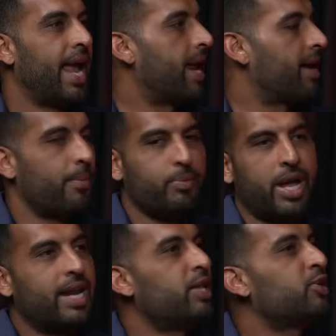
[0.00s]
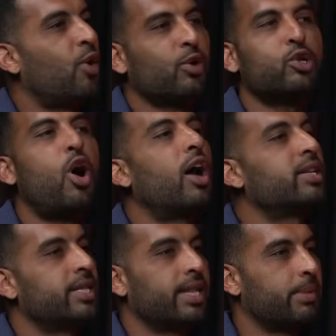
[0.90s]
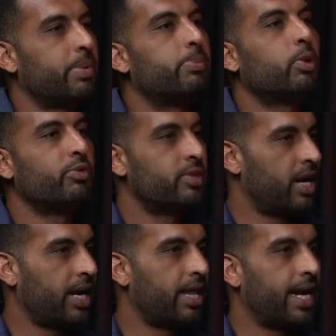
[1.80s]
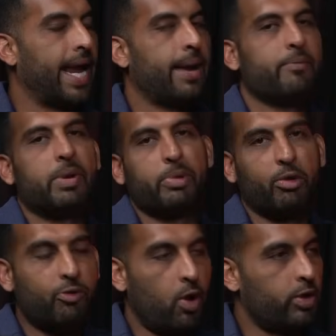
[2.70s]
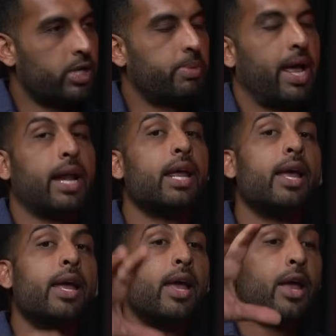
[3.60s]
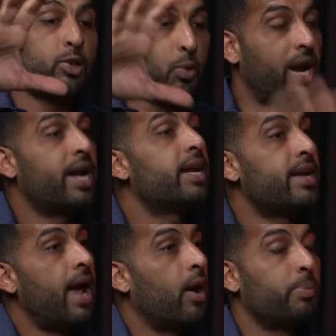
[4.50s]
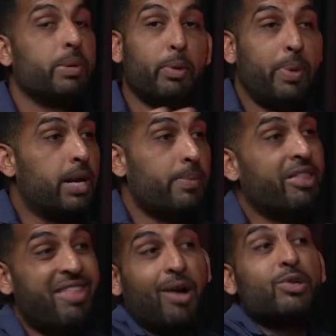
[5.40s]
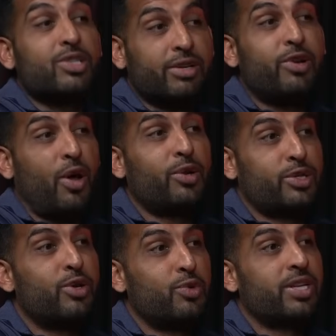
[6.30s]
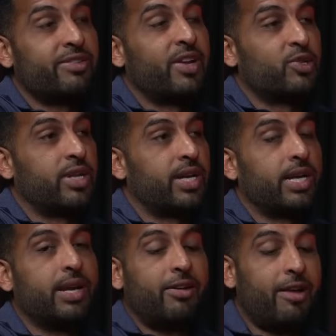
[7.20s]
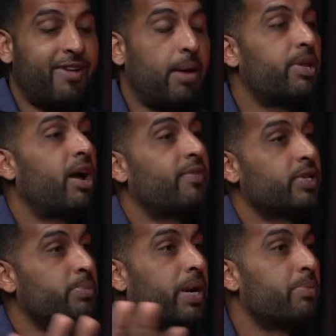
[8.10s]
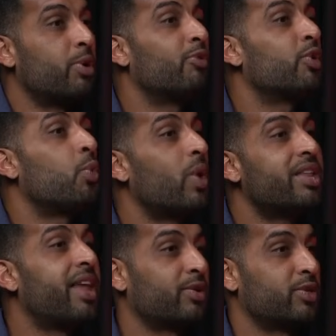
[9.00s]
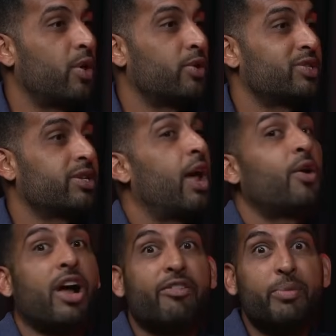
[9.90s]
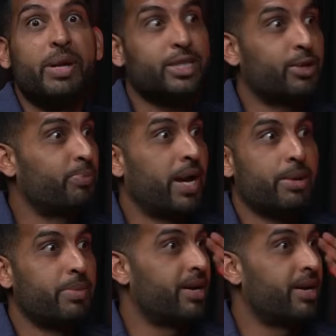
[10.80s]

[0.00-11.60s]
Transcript: And I'm getting these calls constantly. People who've stuck in the game, people who follow this plan. So what I did now, people paid me thousands of dollars to do this eventually. Family offices paid me over $20,000. Now governments are paying